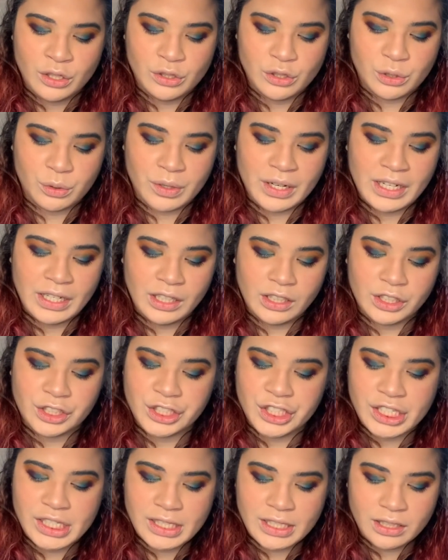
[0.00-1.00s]
Zora Neale
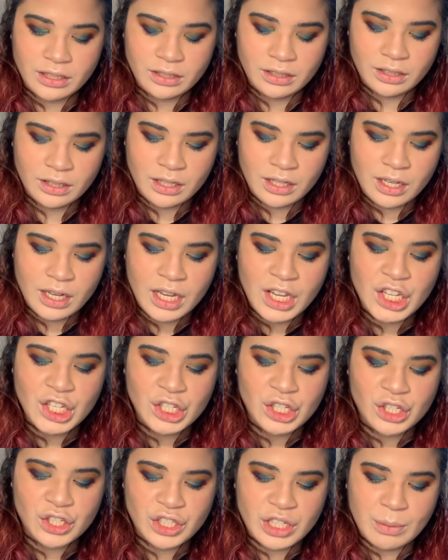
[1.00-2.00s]
Hurston.
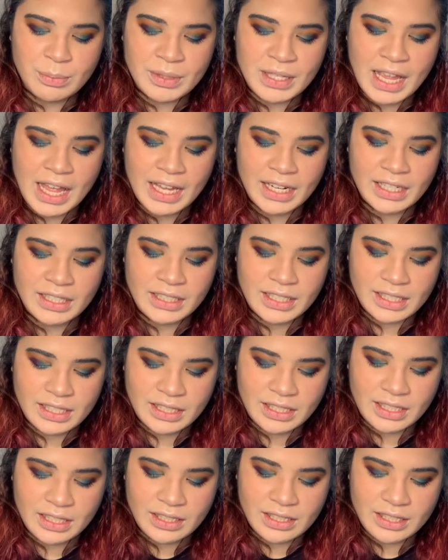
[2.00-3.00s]
Ships at a
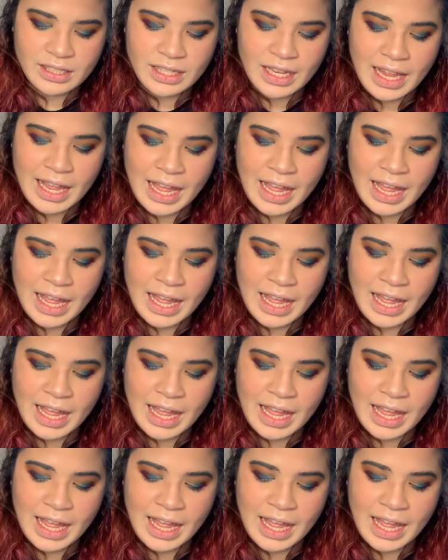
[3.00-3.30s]
distance,